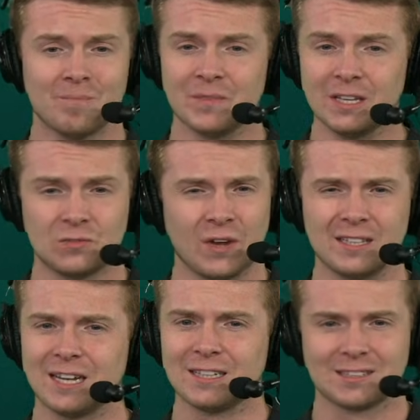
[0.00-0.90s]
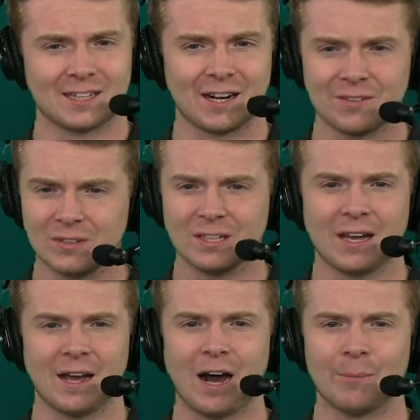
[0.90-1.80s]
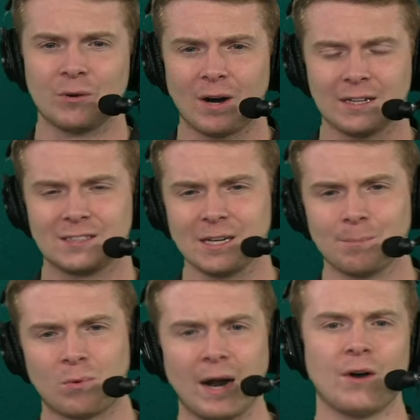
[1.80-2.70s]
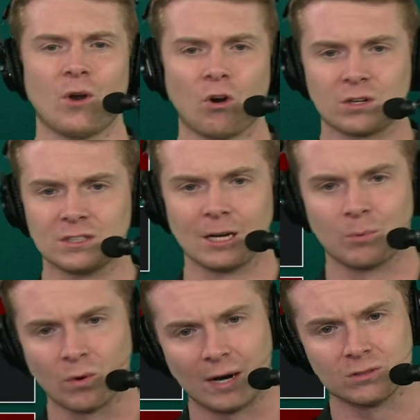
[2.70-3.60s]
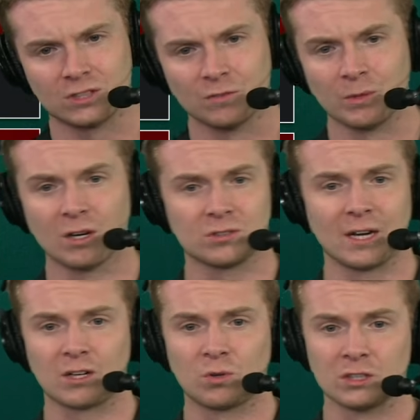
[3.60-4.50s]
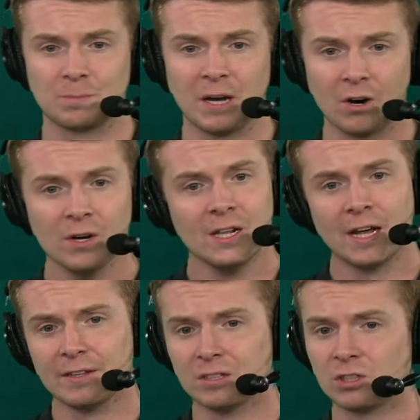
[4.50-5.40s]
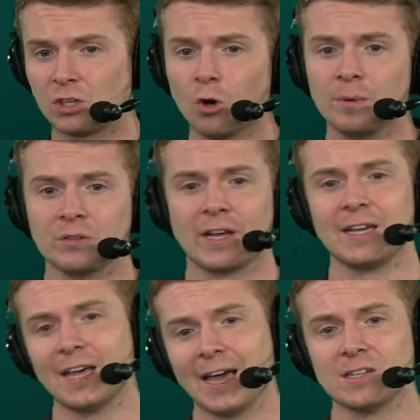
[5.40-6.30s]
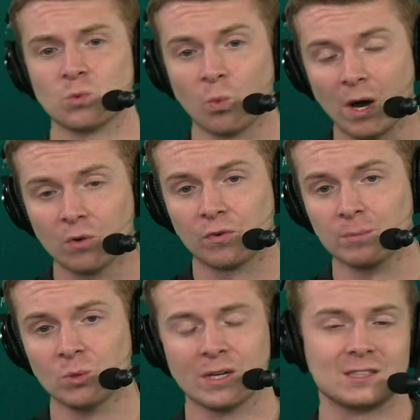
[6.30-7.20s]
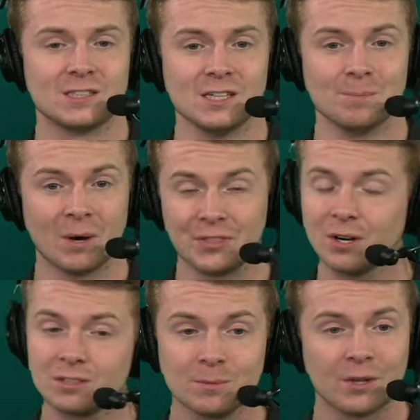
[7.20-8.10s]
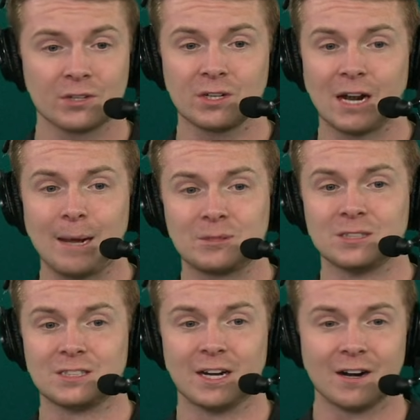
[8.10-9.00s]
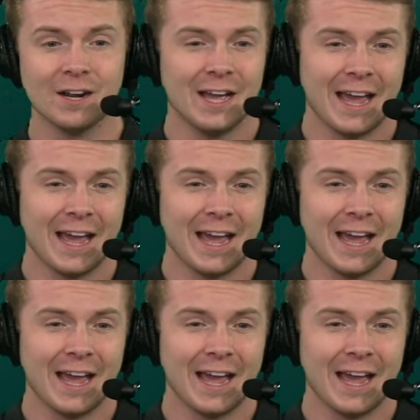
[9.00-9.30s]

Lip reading: He's fantastic, kind of in that Amon-Ra St. Brown archetypal wide receiver. We also got Chris Bell and the Jacoby Lane as well from USC. But there other good options there.